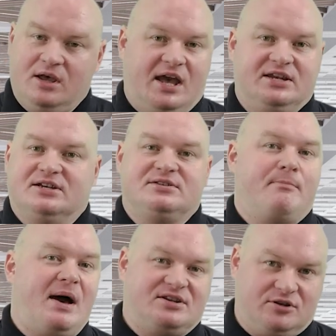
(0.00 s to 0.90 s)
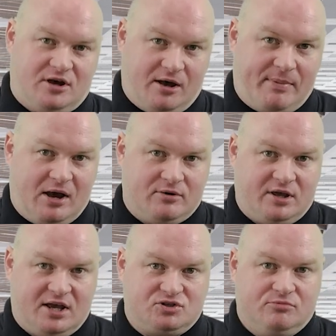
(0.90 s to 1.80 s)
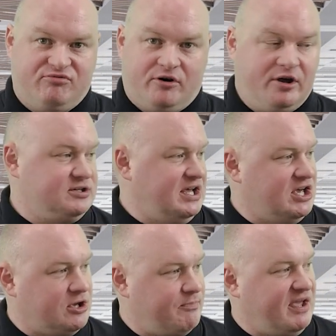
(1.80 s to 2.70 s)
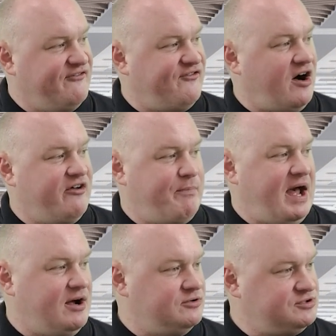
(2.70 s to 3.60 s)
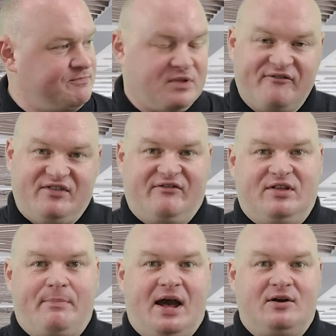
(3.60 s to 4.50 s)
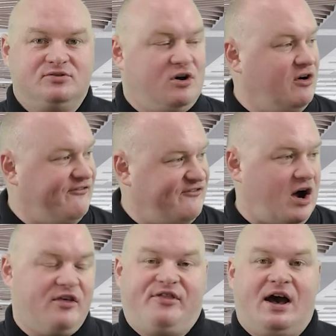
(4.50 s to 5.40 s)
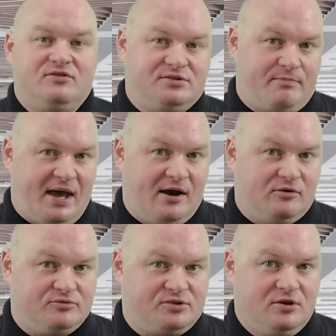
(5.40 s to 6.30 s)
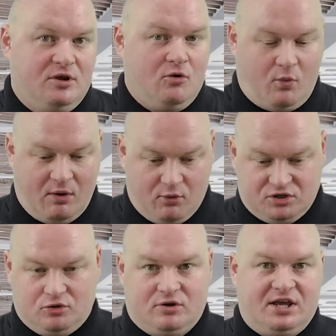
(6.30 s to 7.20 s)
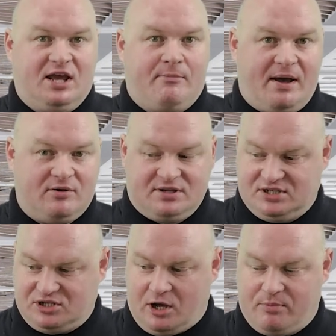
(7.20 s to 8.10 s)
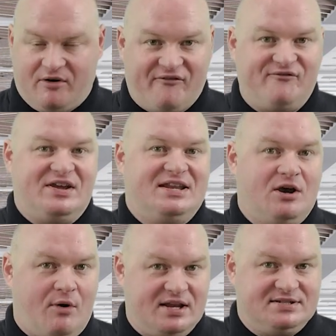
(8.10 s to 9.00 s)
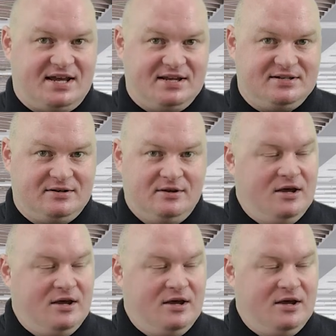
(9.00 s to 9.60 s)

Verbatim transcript: It doesn't matter about the actual product, it could be £5, £50, or £5,000 when we're talking about this type of video and data.